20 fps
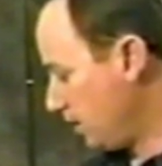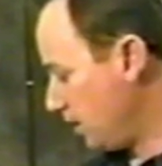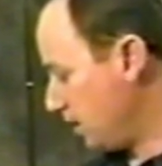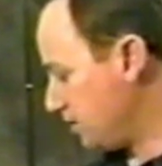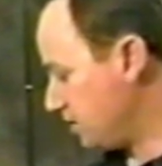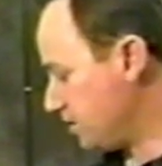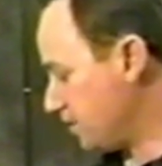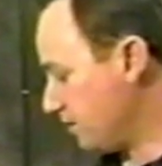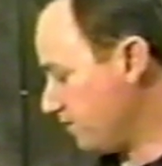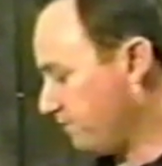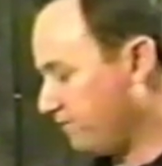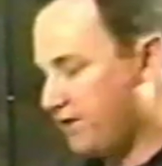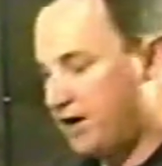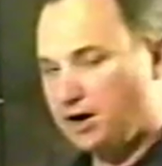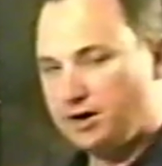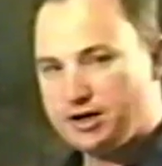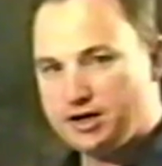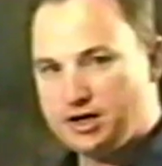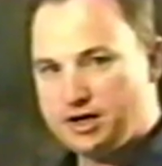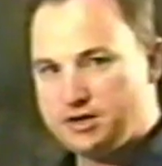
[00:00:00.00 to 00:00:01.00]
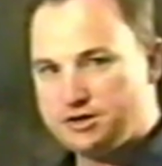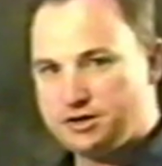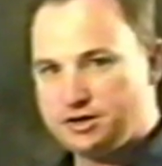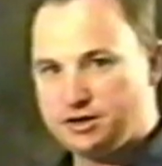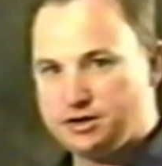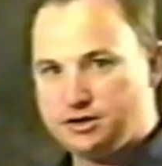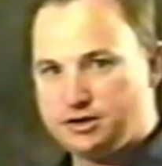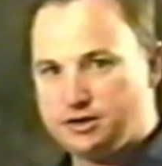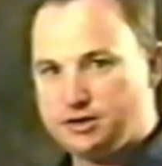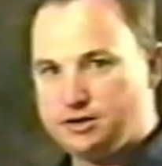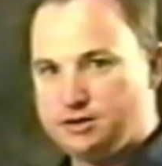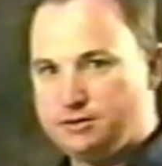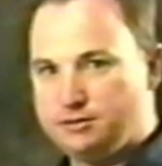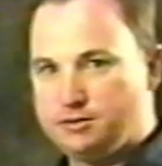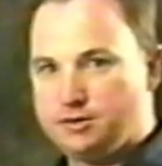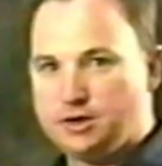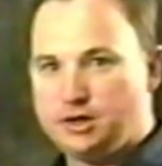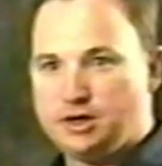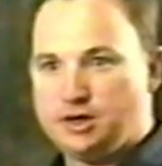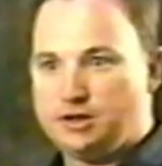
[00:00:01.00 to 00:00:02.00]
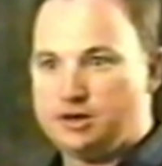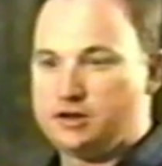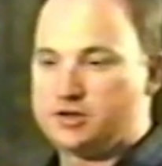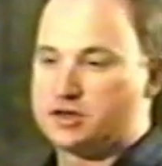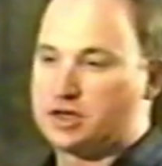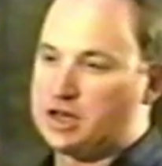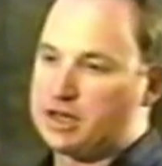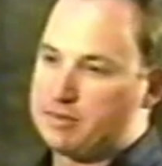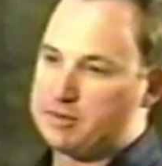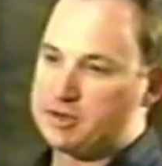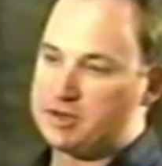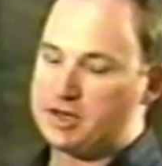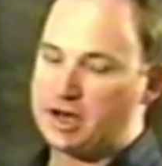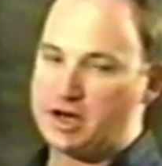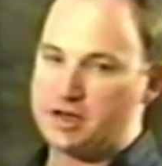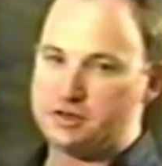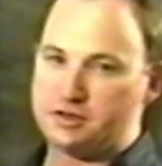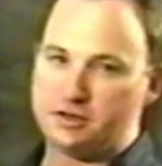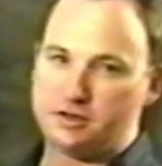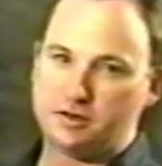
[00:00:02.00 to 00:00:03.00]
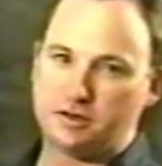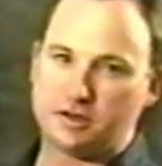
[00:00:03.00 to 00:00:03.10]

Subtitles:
It's very easy to do. There's a limitation.